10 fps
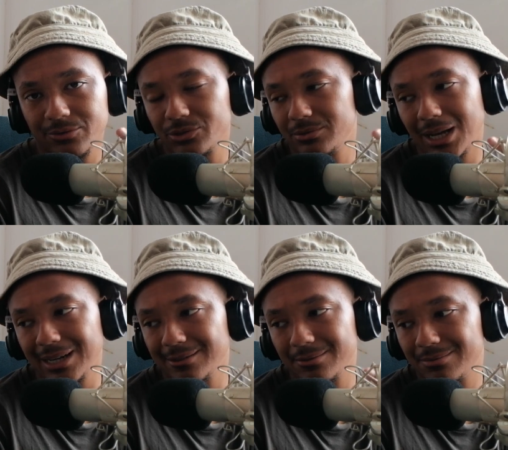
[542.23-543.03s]
Could have
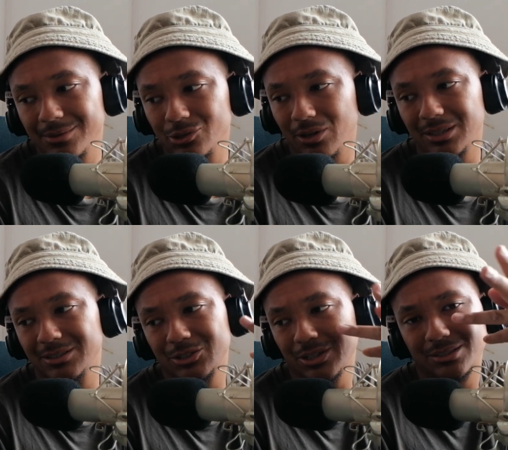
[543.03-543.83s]
done
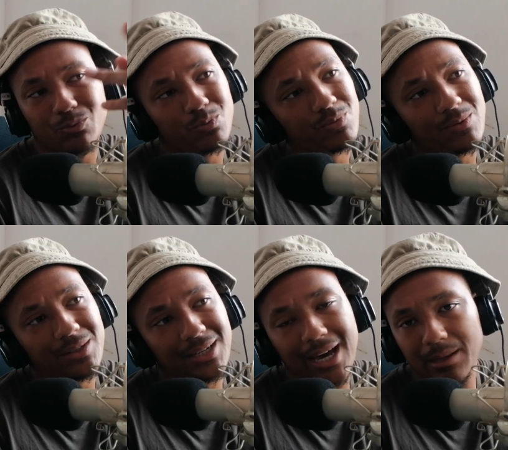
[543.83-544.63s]
shots
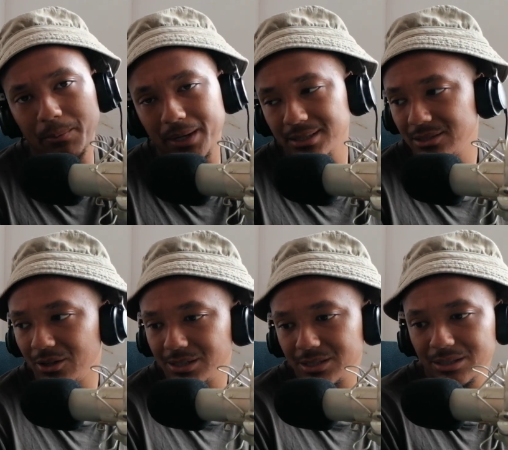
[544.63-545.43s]
in other
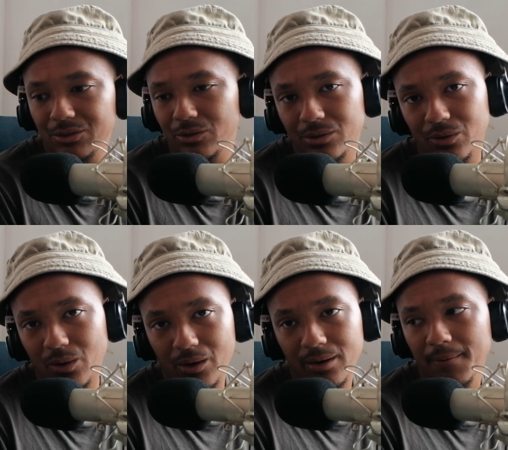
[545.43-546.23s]
places, not just in your
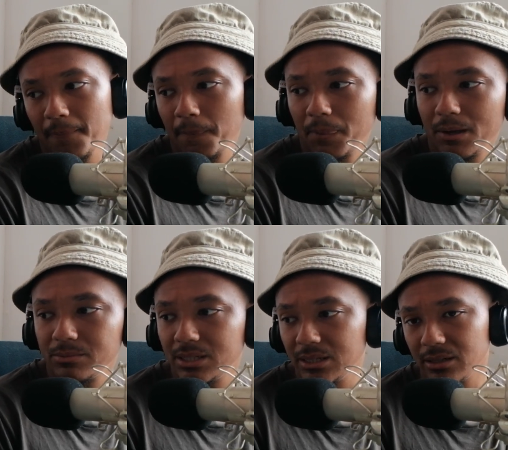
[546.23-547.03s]
yard. You know what
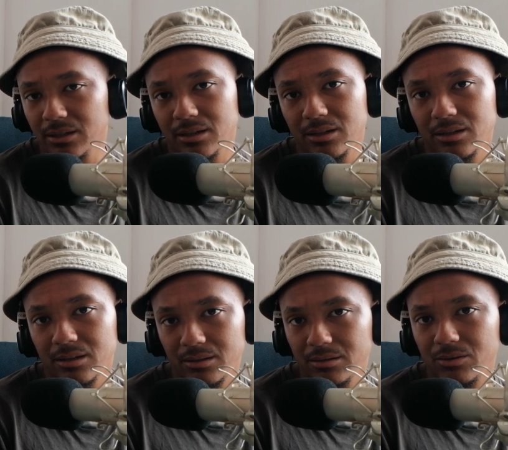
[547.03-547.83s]
I'm saying?
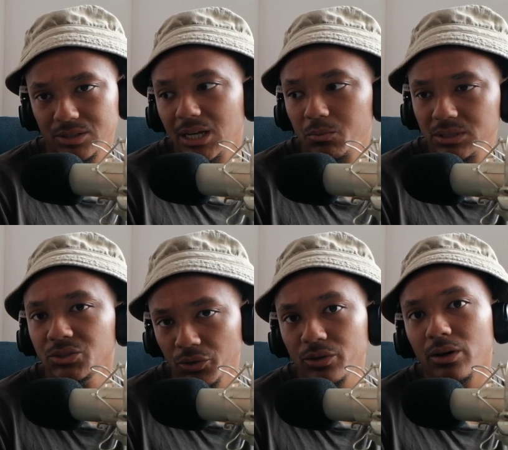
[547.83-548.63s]
Because that
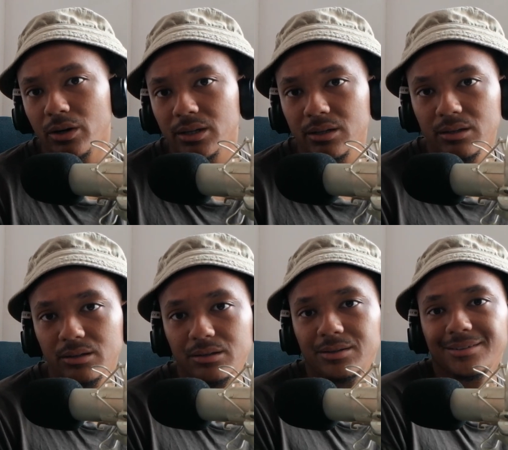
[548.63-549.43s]
was in your yard.
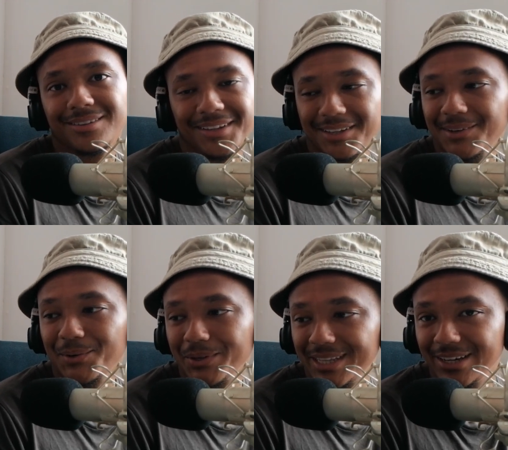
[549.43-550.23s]

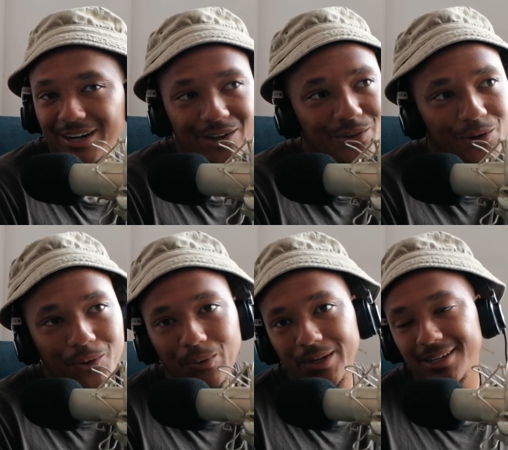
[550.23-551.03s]
Or there around the
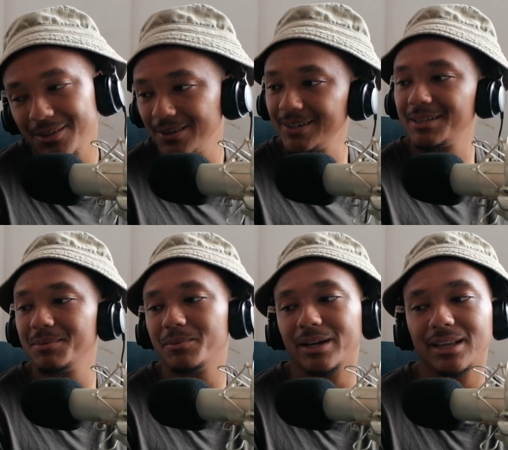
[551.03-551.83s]
corner, you know what
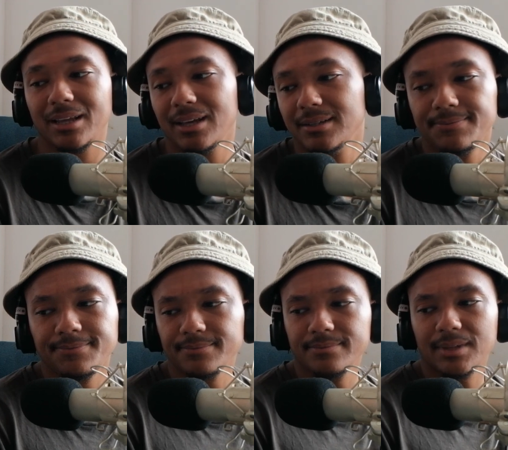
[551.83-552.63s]
I mean? But
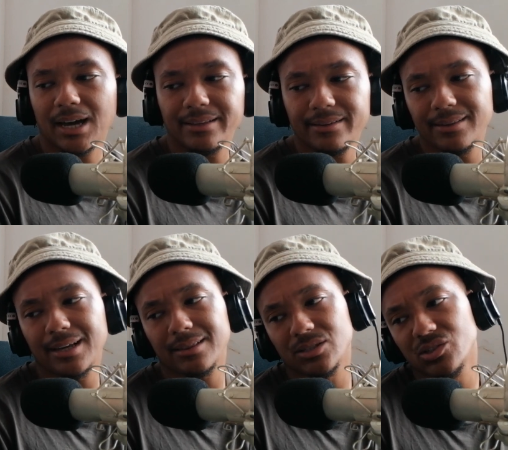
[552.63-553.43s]
other
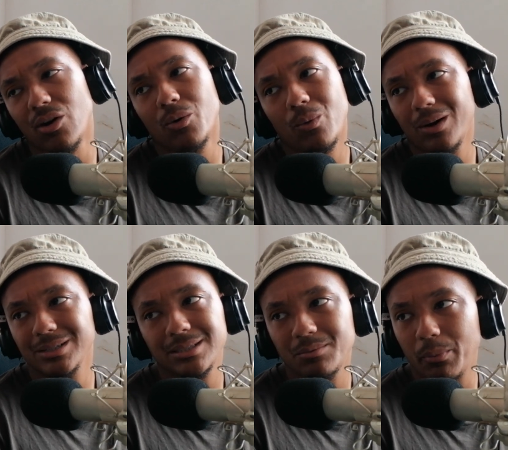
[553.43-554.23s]
than that, the song
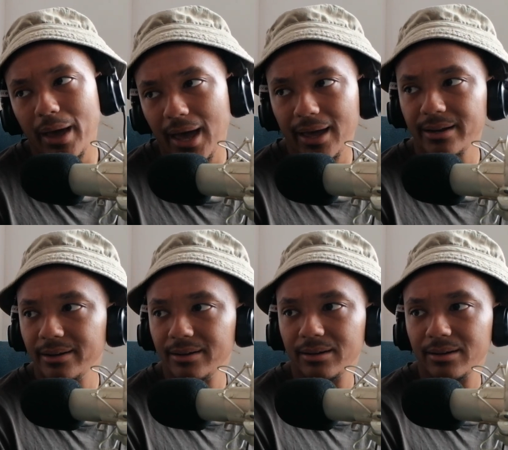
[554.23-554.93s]
wasn't bad.